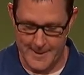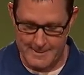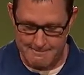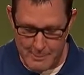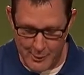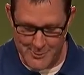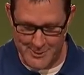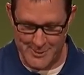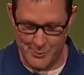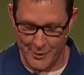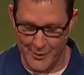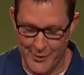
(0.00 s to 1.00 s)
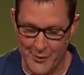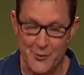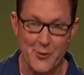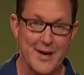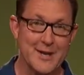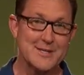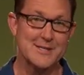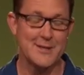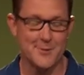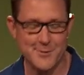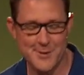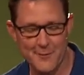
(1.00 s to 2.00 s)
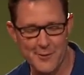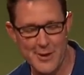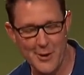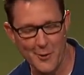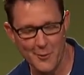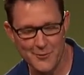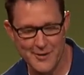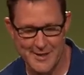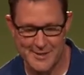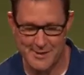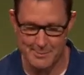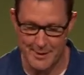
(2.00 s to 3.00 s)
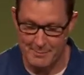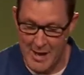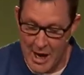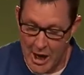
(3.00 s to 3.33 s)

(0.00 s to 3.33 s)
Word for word: Moses, one of the greatest leaders of the Old Testament,